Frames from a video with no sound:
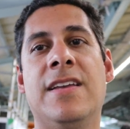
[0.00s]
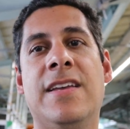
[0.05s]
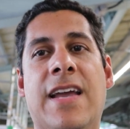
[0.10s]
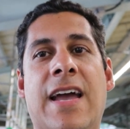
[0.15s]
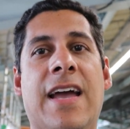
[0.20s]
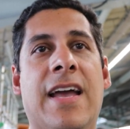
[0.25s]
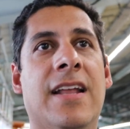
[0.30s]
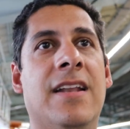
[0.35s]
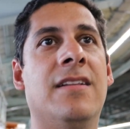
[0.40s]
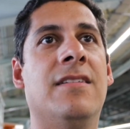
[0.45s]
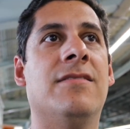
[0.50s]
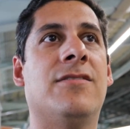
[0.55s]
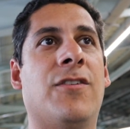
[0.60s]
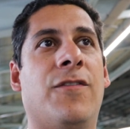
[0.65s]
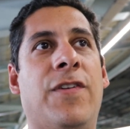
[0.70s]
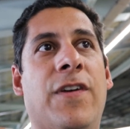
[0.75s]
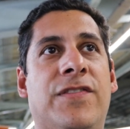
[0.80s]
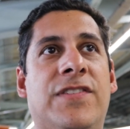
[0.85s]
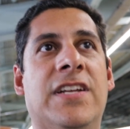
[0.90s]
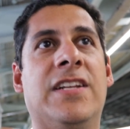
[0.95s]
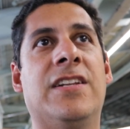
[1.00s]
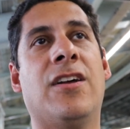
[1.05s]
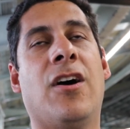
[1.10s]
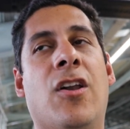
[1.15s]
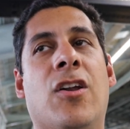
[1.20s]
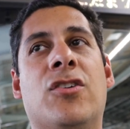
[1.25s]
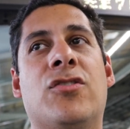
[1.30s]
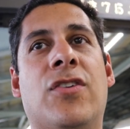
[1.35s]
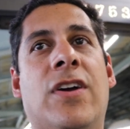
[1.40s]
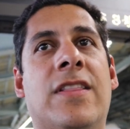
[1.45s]
yen for
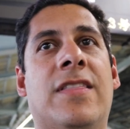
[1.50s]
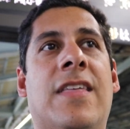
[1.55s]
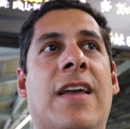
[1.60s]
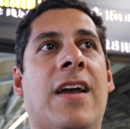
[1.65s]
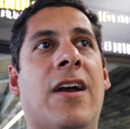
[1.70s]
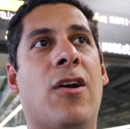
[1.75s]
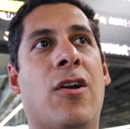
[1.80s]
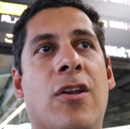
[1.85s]
$15 right there,